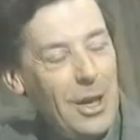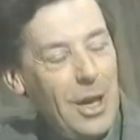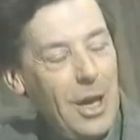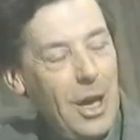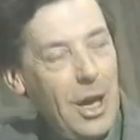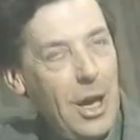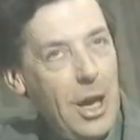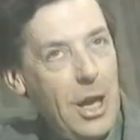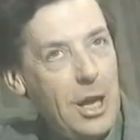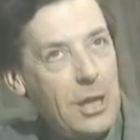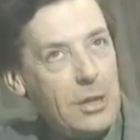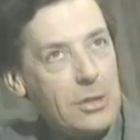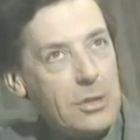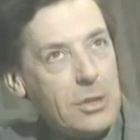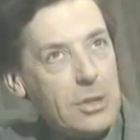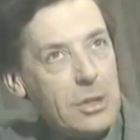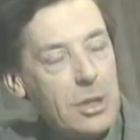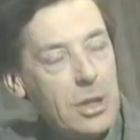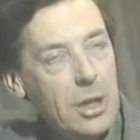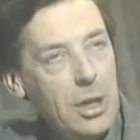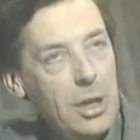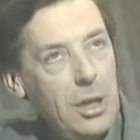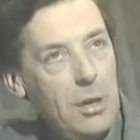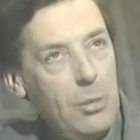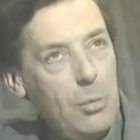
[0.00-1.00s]
And
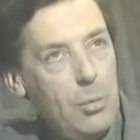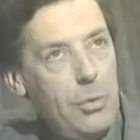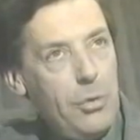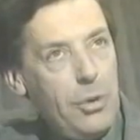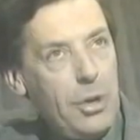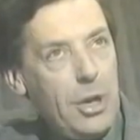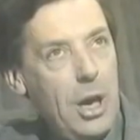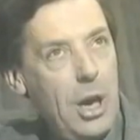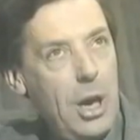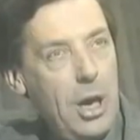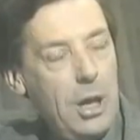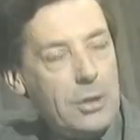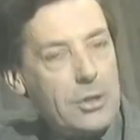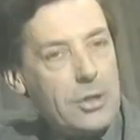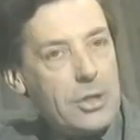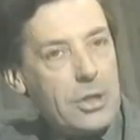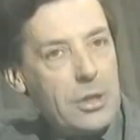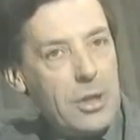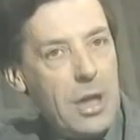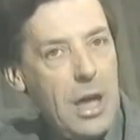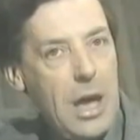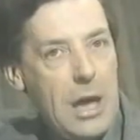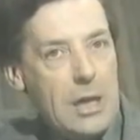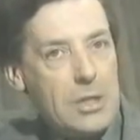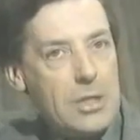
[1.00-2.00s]
with regard to
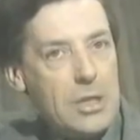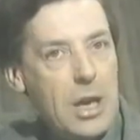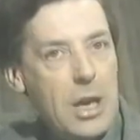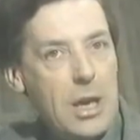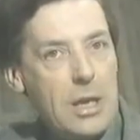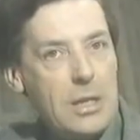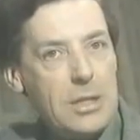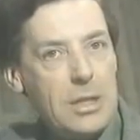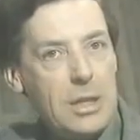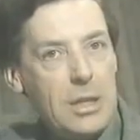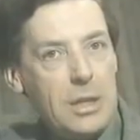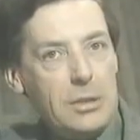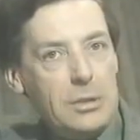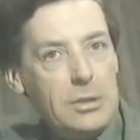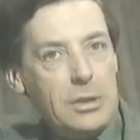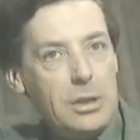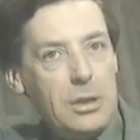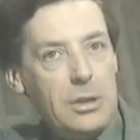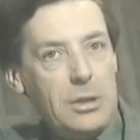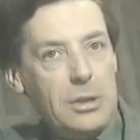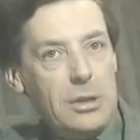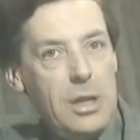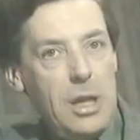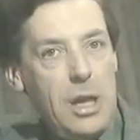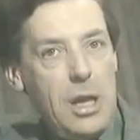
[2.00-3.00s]
that, I think
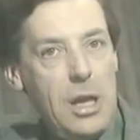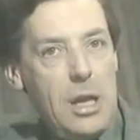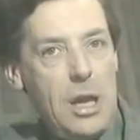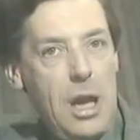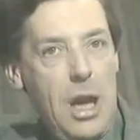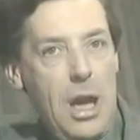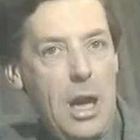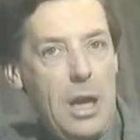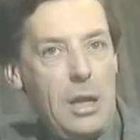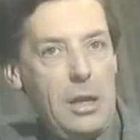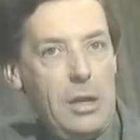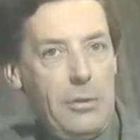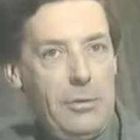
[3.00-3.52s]
that they had,